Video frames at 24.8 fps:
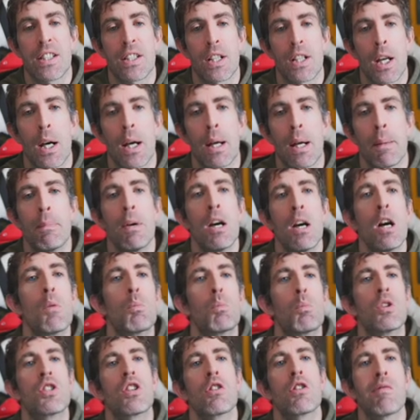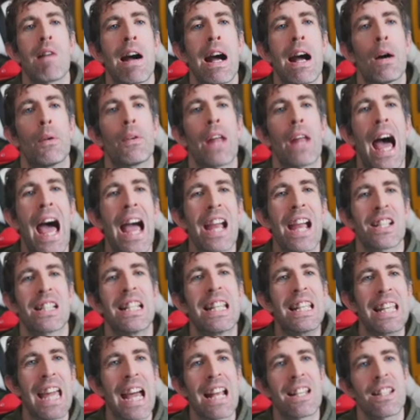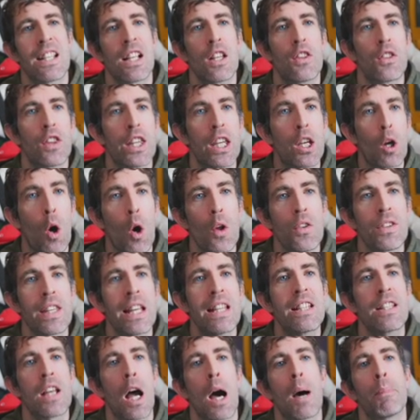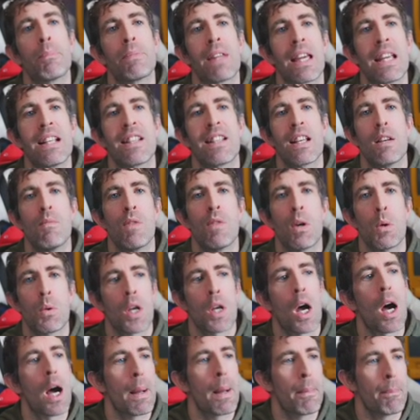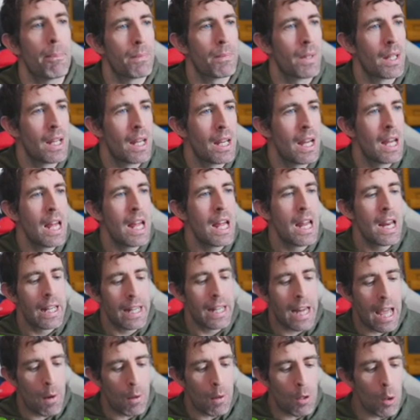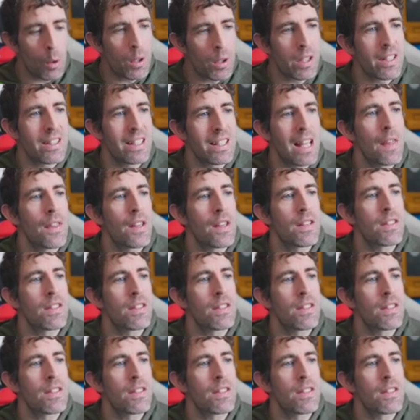time was around actually getting the content to update in real time. Now, in order to set this